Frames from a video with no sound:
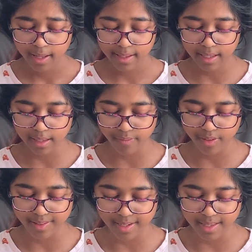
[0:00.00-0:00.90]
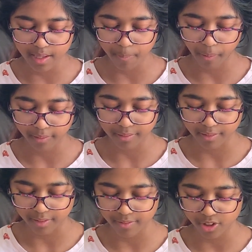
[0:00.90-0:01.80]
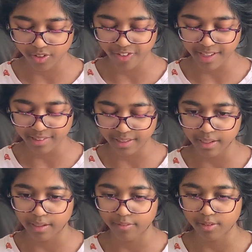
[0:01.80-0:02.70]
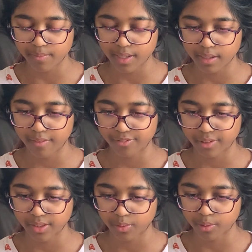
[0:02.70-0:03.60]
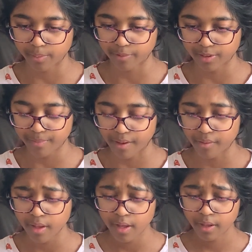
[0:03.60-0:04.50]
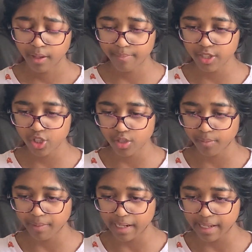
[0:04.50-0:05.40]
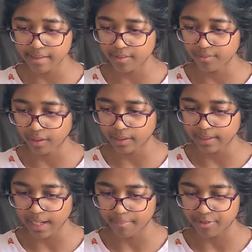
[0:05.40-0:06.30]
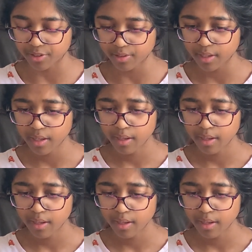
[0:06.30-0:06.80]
Then they visited the apothecary, which was fascinating enough to make up for its horrible smell, a mixture of bad eggs and rotted cabbages.